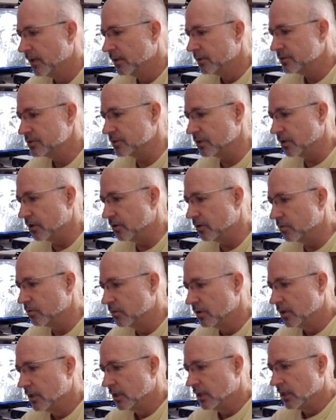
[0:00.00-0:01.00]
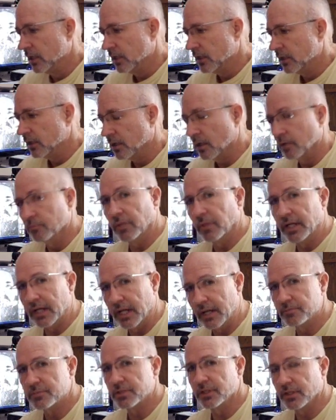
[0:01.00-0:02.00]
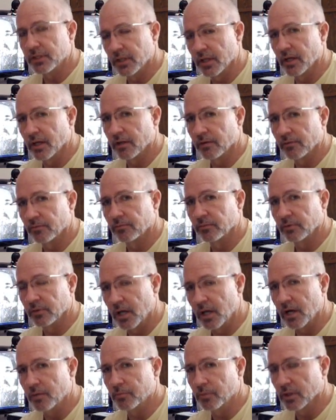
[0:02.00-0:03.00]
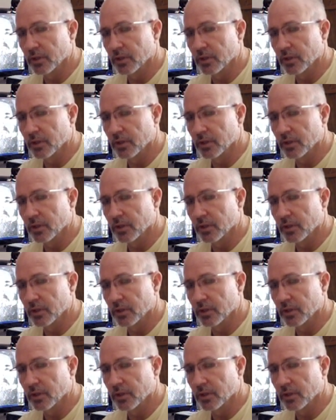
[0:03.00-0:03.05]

So my name's in the law